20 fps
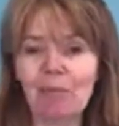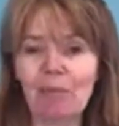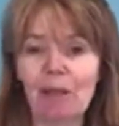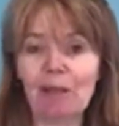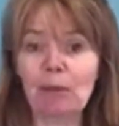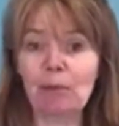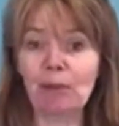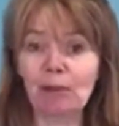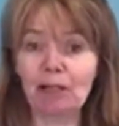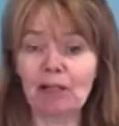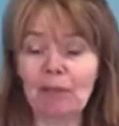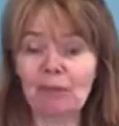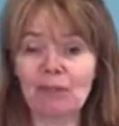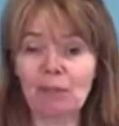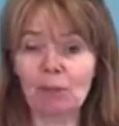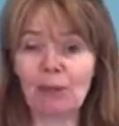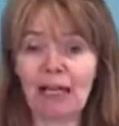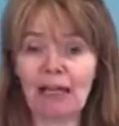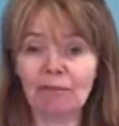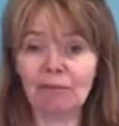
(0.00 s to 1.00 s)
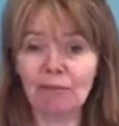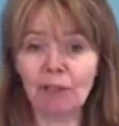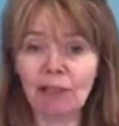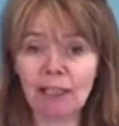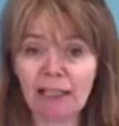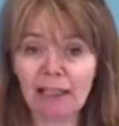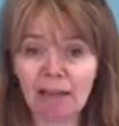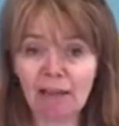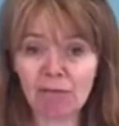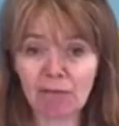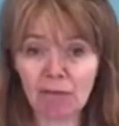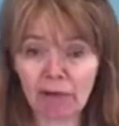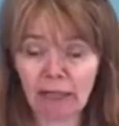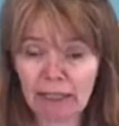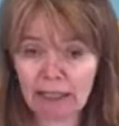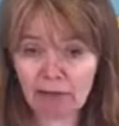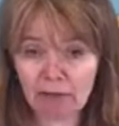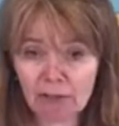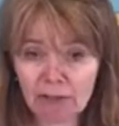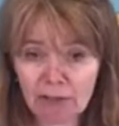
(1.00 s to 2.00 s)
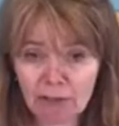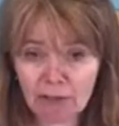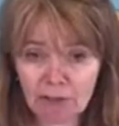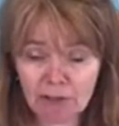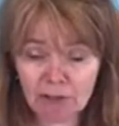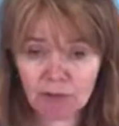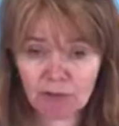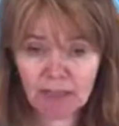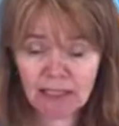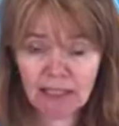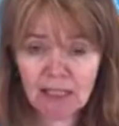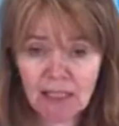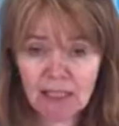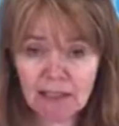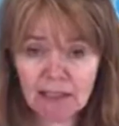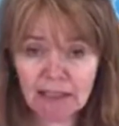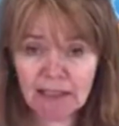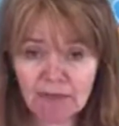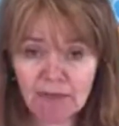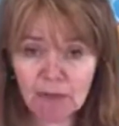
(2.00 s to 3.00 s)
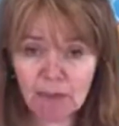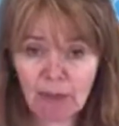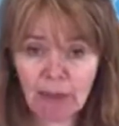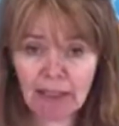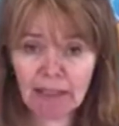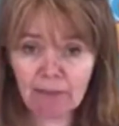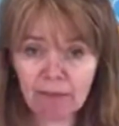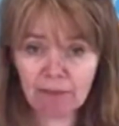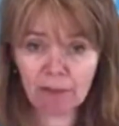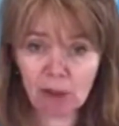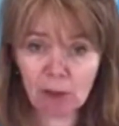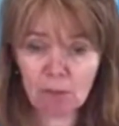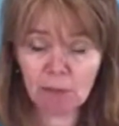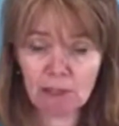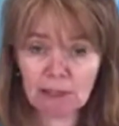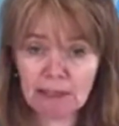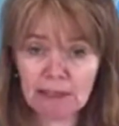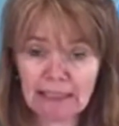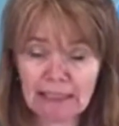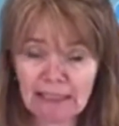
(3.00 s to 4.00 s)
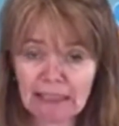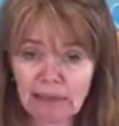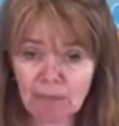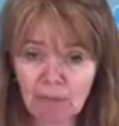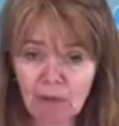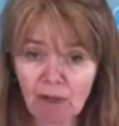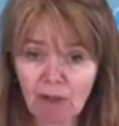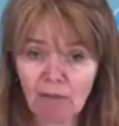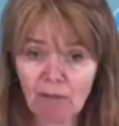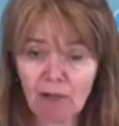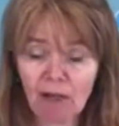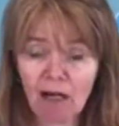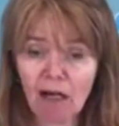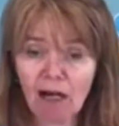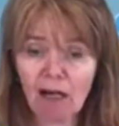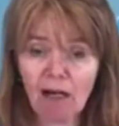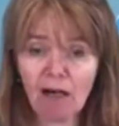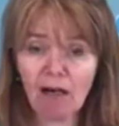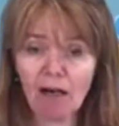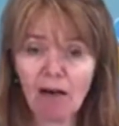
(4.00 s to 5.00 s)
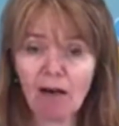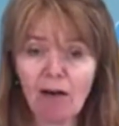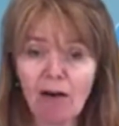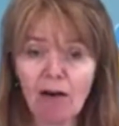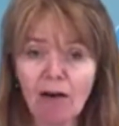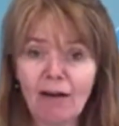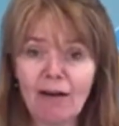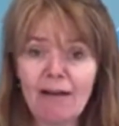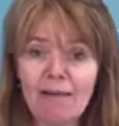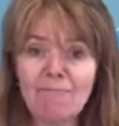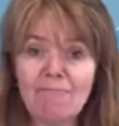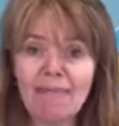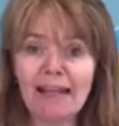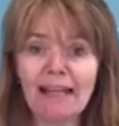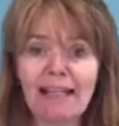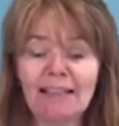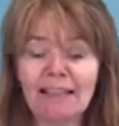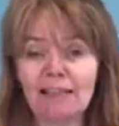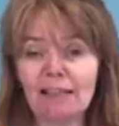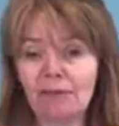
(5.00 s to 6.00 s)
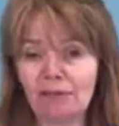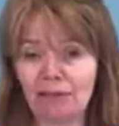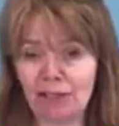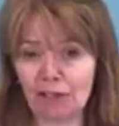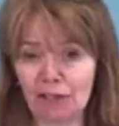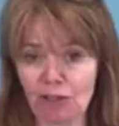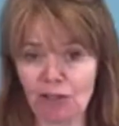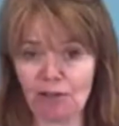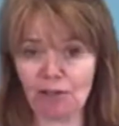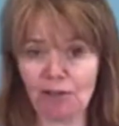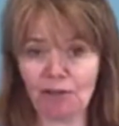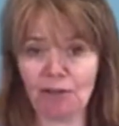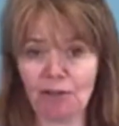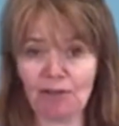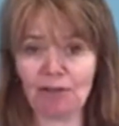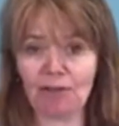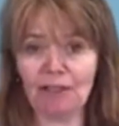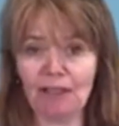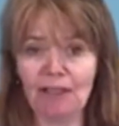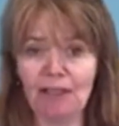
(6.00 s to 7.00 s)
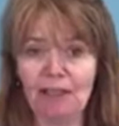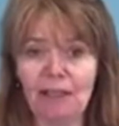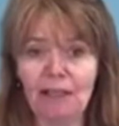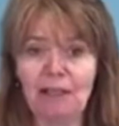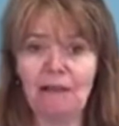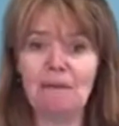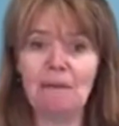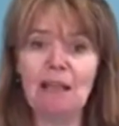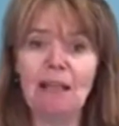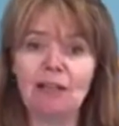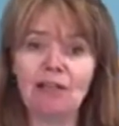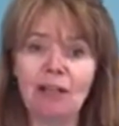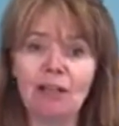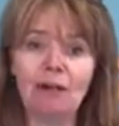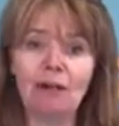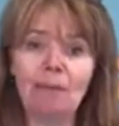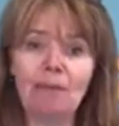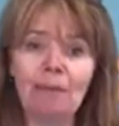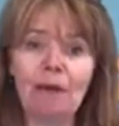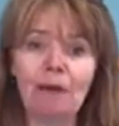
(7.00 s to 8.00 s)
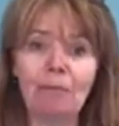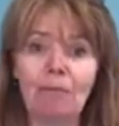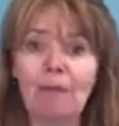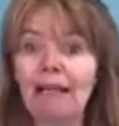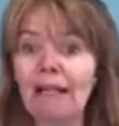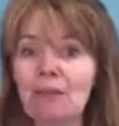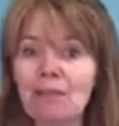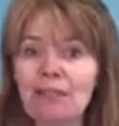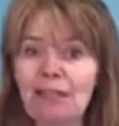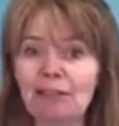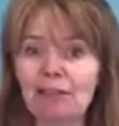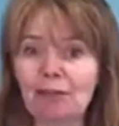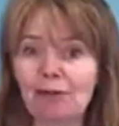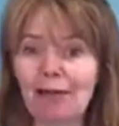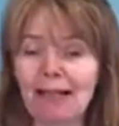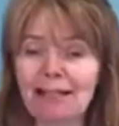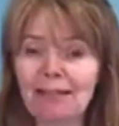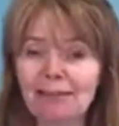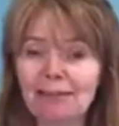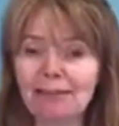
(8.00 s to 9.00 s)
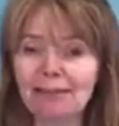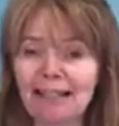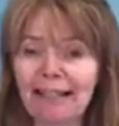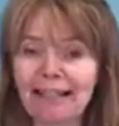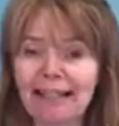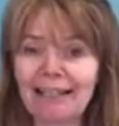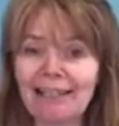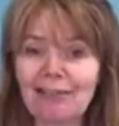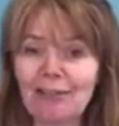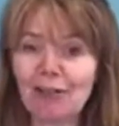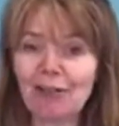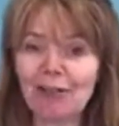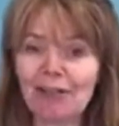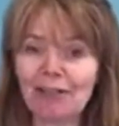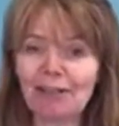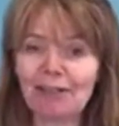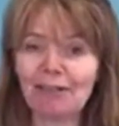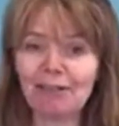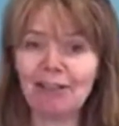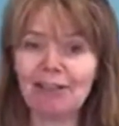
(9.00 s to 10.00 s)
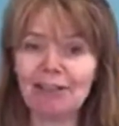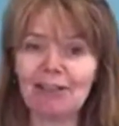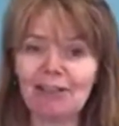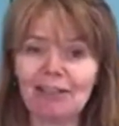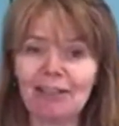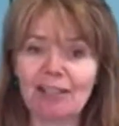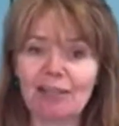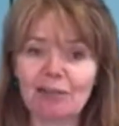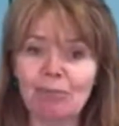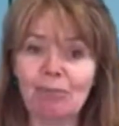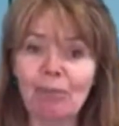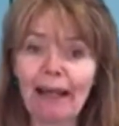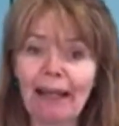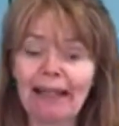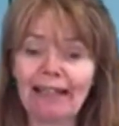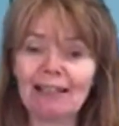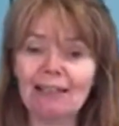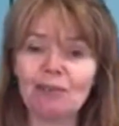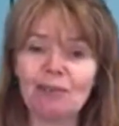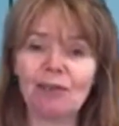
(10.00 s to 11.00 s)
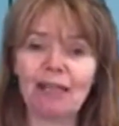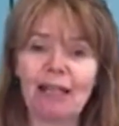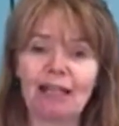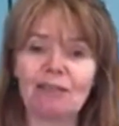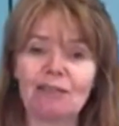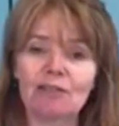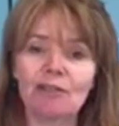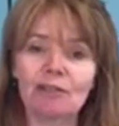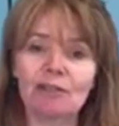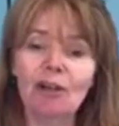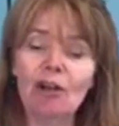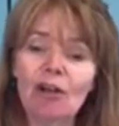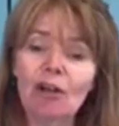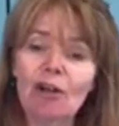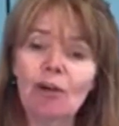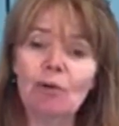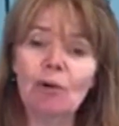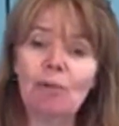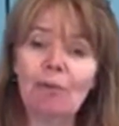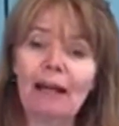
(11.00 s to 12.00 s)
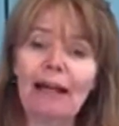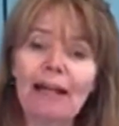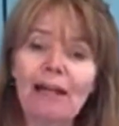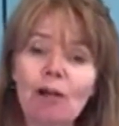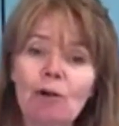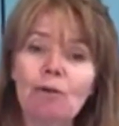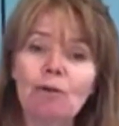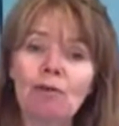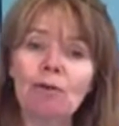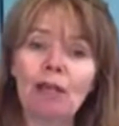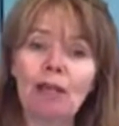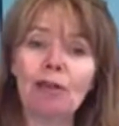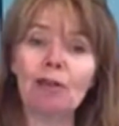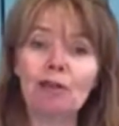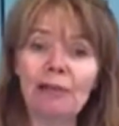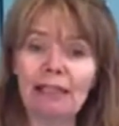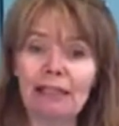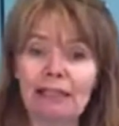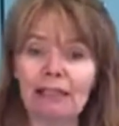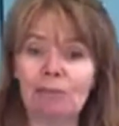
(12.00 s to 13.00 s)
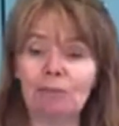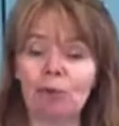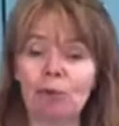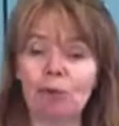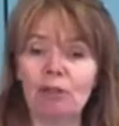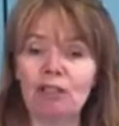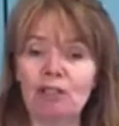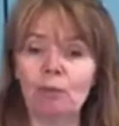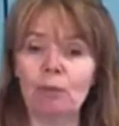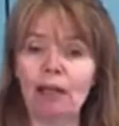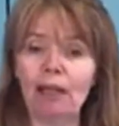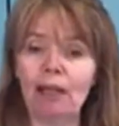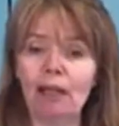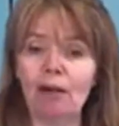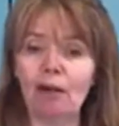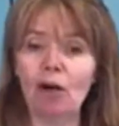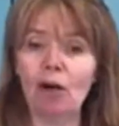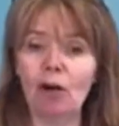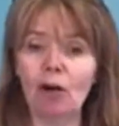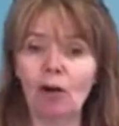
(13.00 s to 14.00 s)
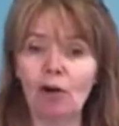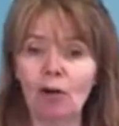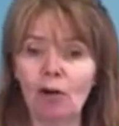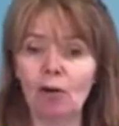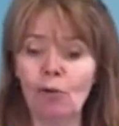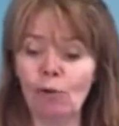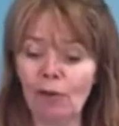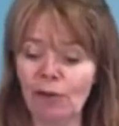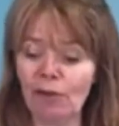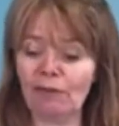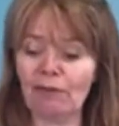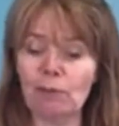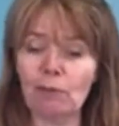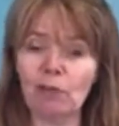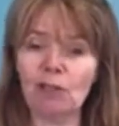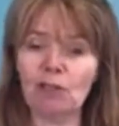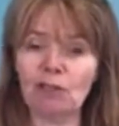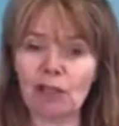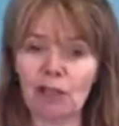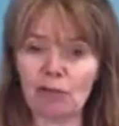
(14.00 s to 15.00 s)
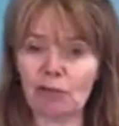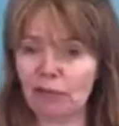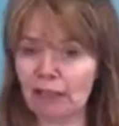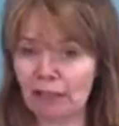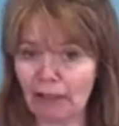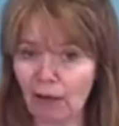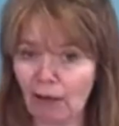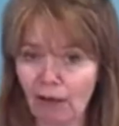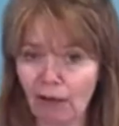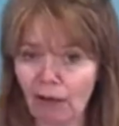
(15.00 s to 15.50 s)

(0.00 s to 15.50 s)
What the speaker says: and the programs that we have running right across the country, delivered by a phenomenal team of our amazing franchise owners. So my name's Sarah Cressall, and I started the Creation Station back in 2002 when my own three little boys all three were under 3.5.